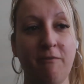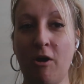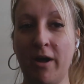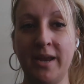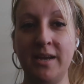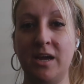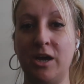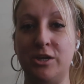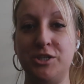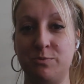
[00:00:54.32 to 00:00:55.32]
fine.
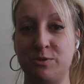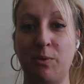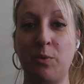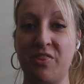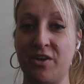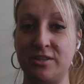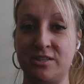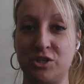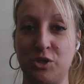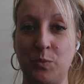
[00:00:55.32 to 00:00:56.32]
She was born at
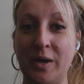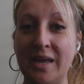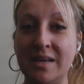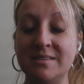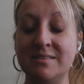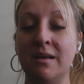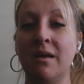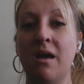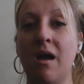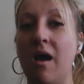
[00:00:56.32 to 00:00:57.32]
32 weeks.
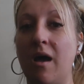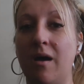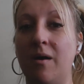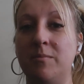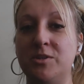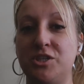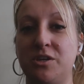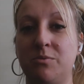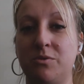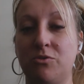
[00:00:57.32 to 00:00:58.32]

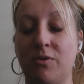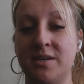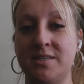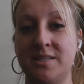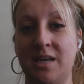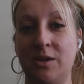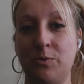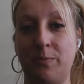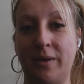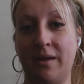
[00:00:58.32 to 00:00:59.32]
She grunted a
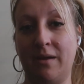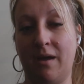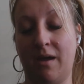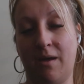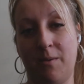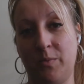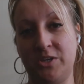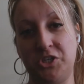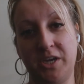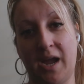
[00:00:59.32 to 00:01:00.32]
little bit
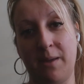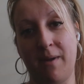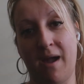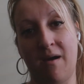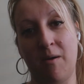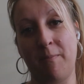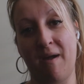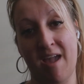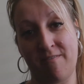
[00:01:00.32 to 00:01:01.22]
when she came out, but